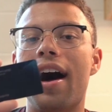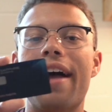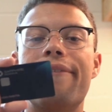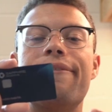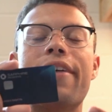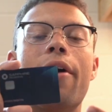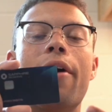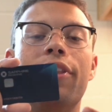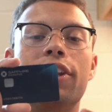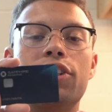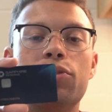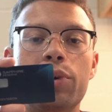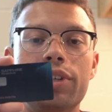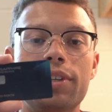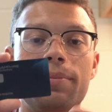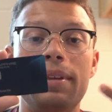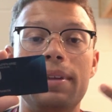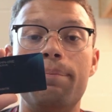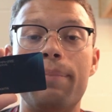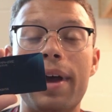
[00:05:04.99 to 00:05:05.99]
I found this
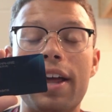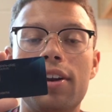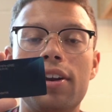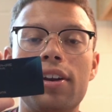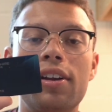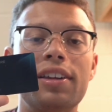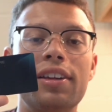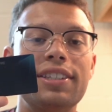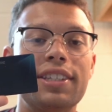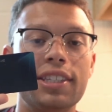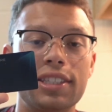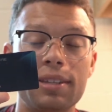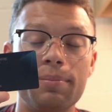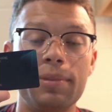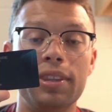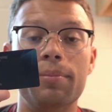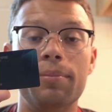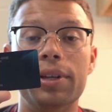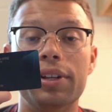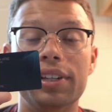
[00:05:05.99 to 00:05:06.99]
one to be better. Since
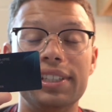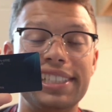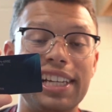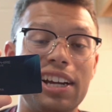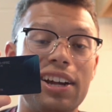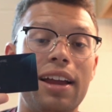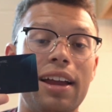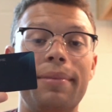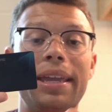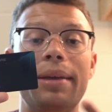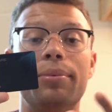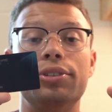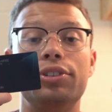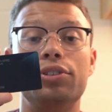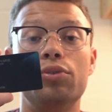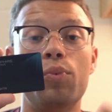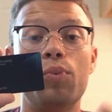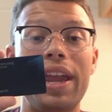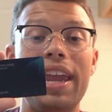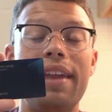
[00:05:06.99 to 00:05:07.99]
I'm in the military, I'm able
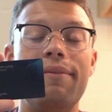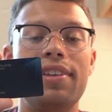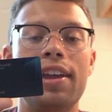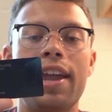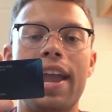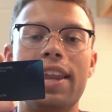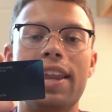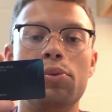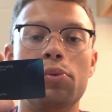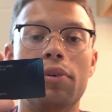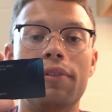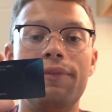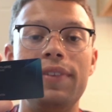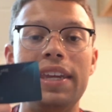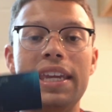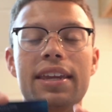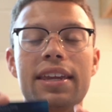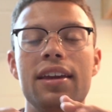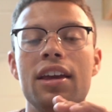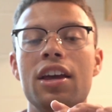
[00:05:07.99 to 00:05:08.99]
to waive the annual
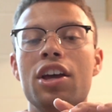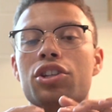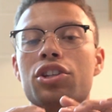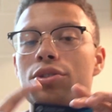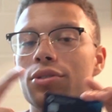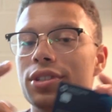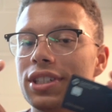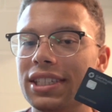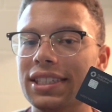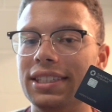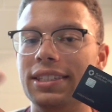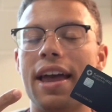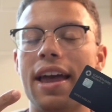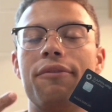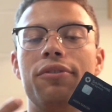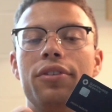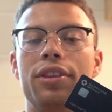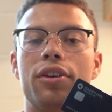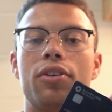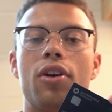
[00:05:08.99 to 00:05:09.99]
fee. So this is
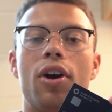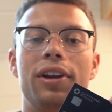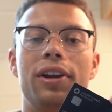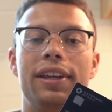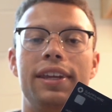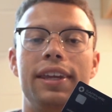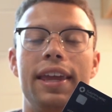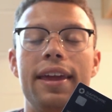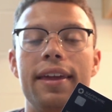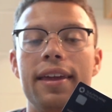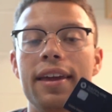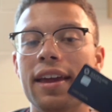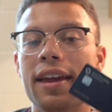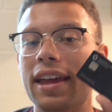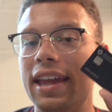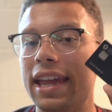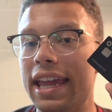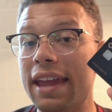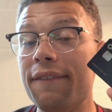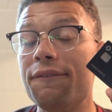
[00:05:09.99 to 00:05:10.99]
definitely the card to get
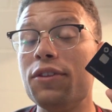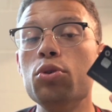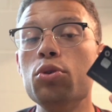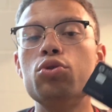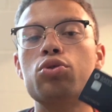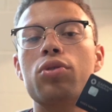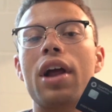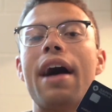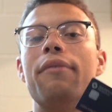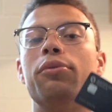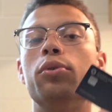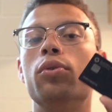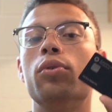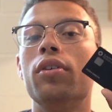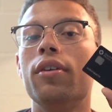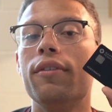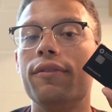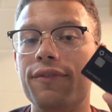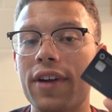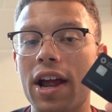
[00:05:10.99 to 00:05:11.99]
if you
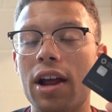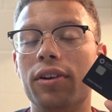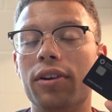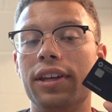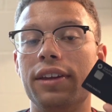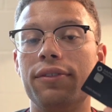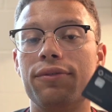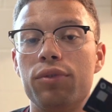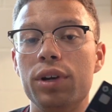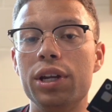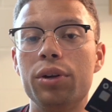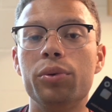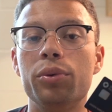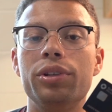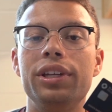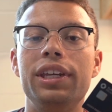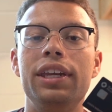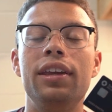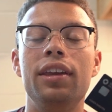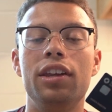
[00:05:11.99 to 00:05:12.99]
travel fairly
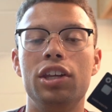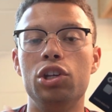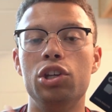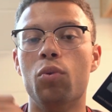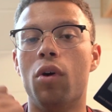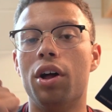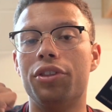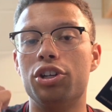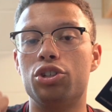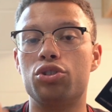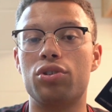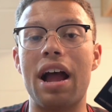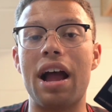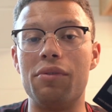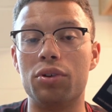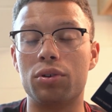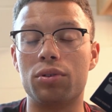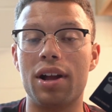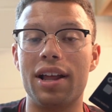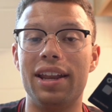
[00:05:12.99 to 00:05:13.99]
frequently. You want the
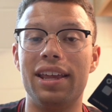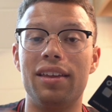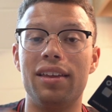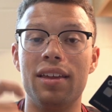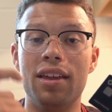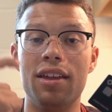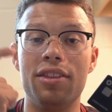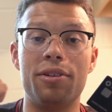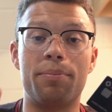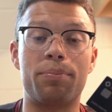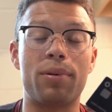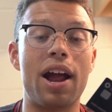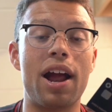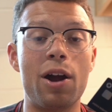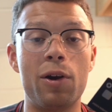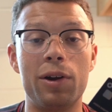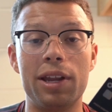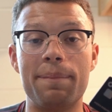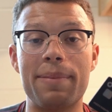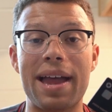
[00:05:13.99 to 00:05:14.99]
travel credit, the
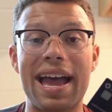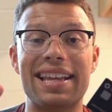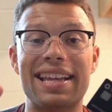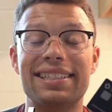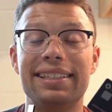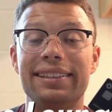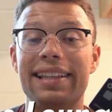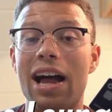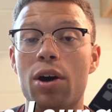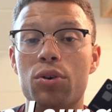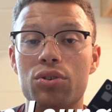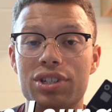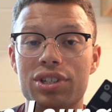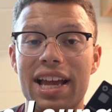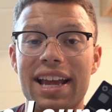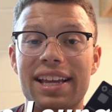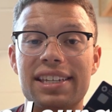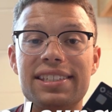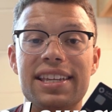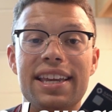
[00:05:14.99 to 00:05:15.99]
priority pass
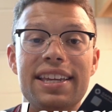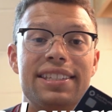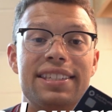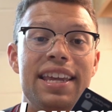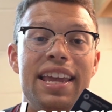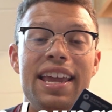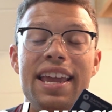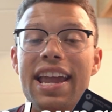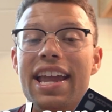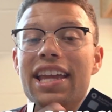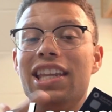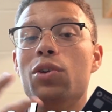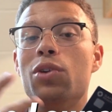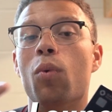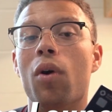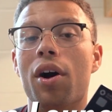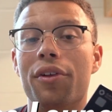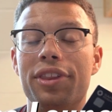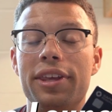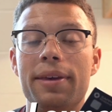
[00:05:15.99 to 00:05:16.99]
lounge access, and
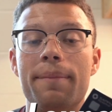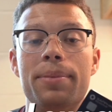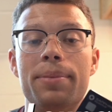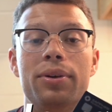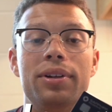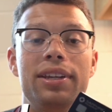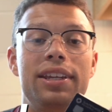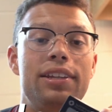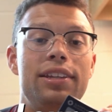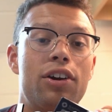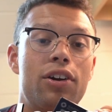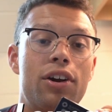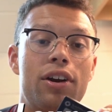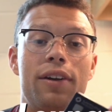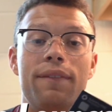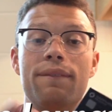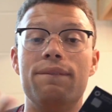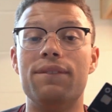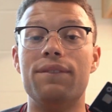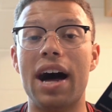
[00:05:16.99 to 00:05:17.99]
you want the ability to
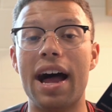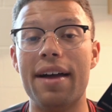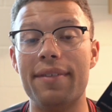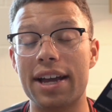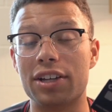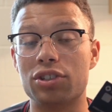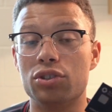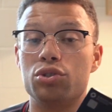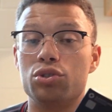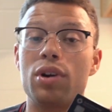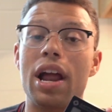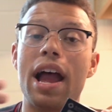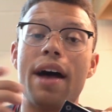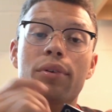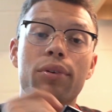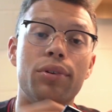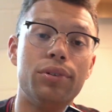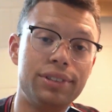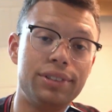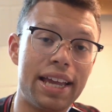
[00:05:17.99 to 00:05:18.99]
earn 5x on
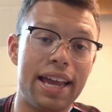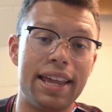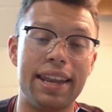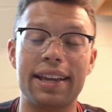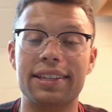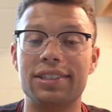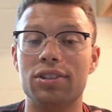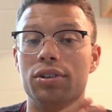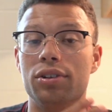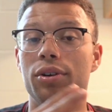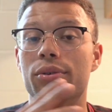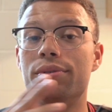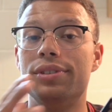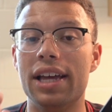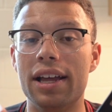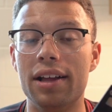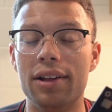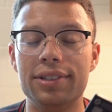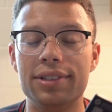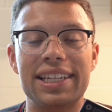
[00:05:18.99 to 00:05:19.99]
travel, 10x on
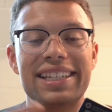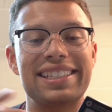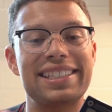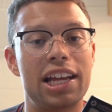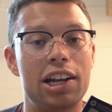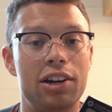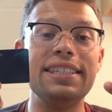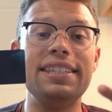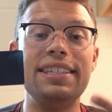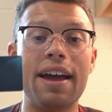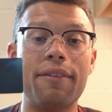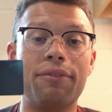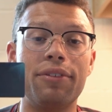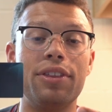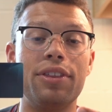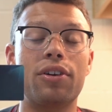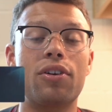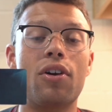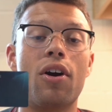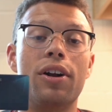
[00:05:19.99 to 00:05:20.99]
hotels. Like, this is
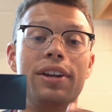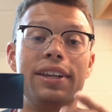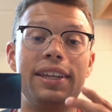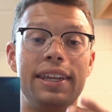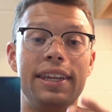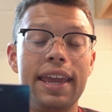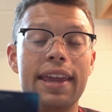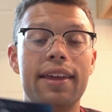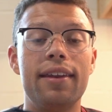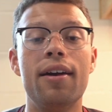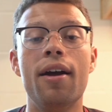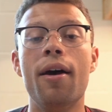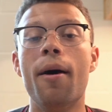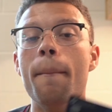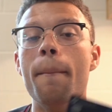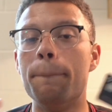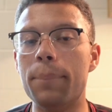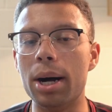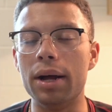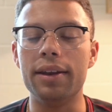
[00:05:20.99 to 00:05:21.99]
definitely the card to get.
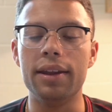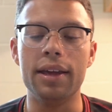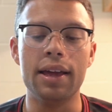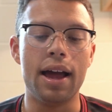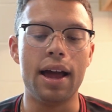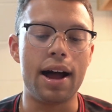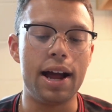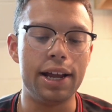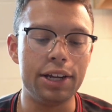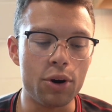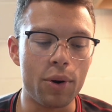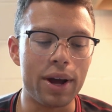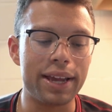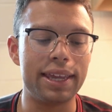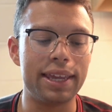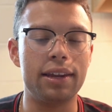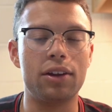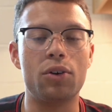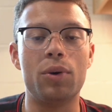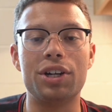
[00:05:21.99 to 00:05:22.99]
But I know
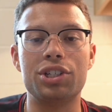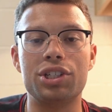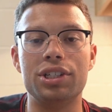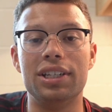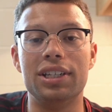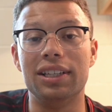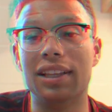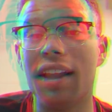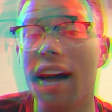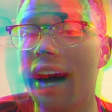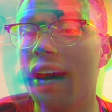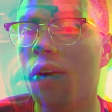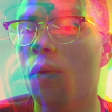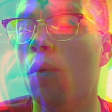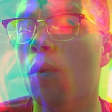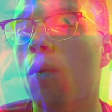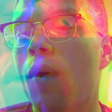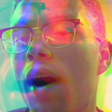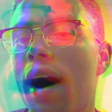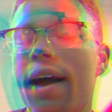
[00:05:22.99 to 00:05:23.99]
I get questioned a
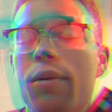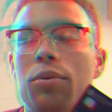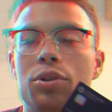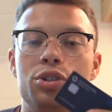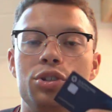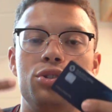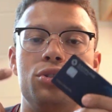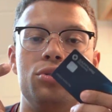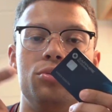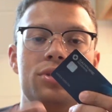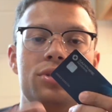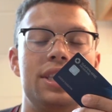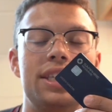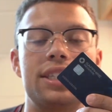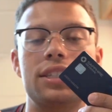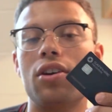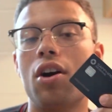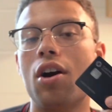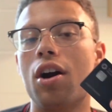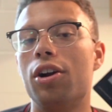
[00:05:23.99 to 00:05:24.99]
lot, why would you choose
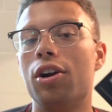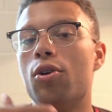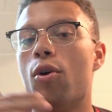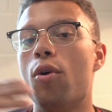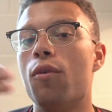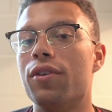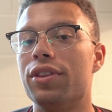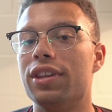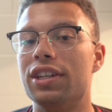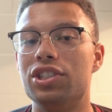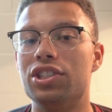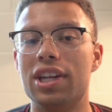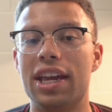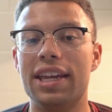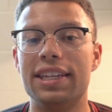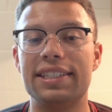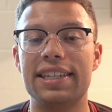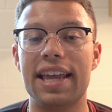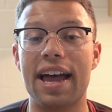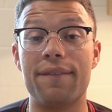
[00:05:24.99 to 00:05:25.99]
this card over the
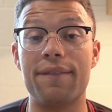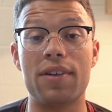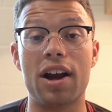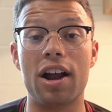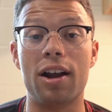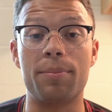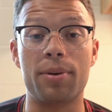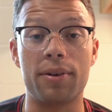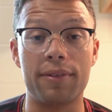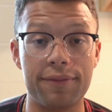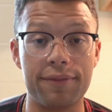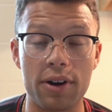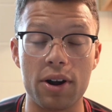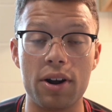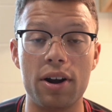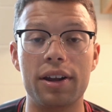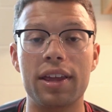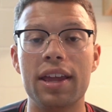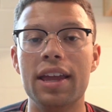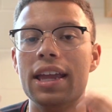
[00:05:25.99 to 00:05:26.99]
Chase Sapphire
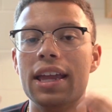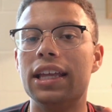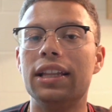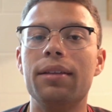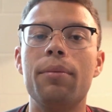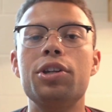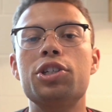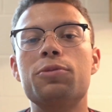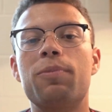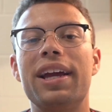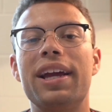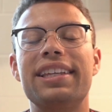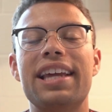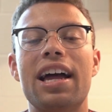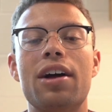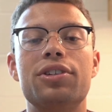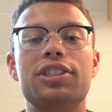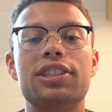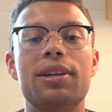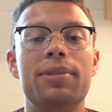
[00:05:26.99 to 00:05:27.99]
Preferred? And let me just break
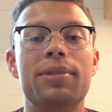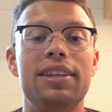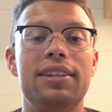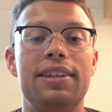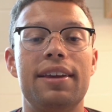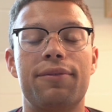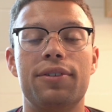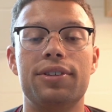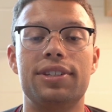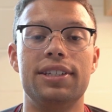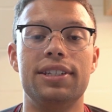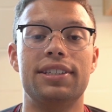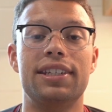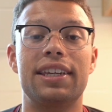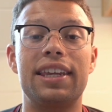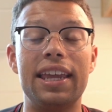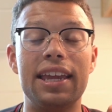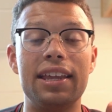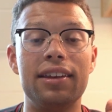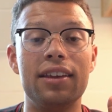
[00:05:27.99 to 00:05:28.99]
down some of the
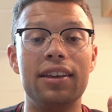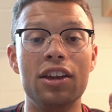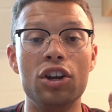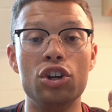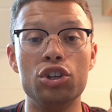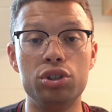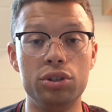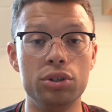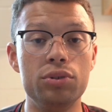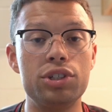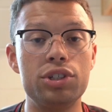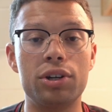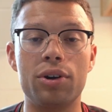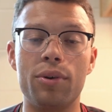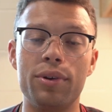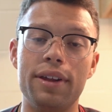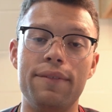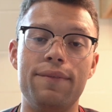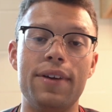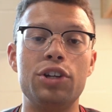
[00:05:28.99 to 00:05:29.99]
differences. Again, choose
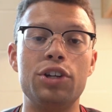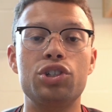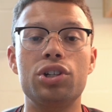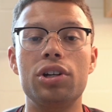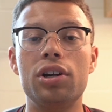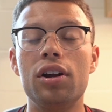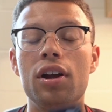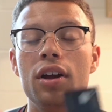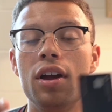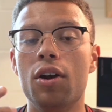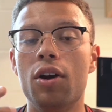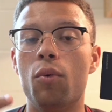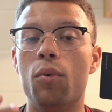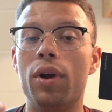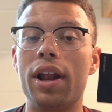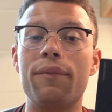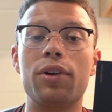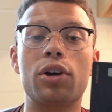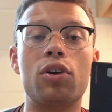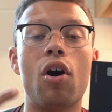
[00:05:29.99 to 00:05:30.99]
your own adventure,
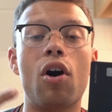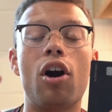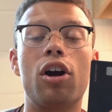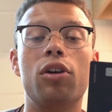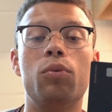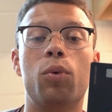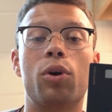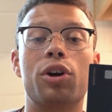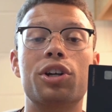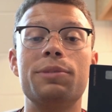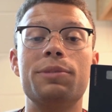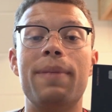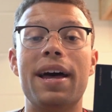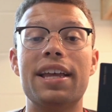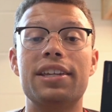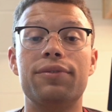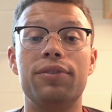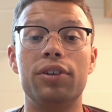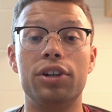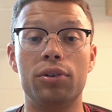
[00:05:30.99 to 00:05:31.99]
whatever card works
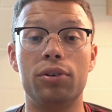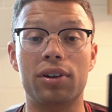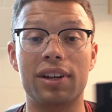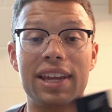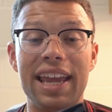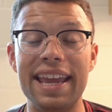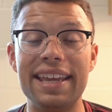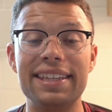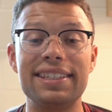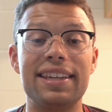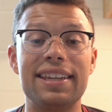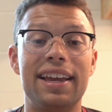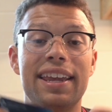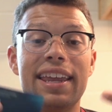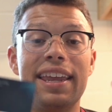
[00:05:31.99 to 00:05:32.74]
best for your case.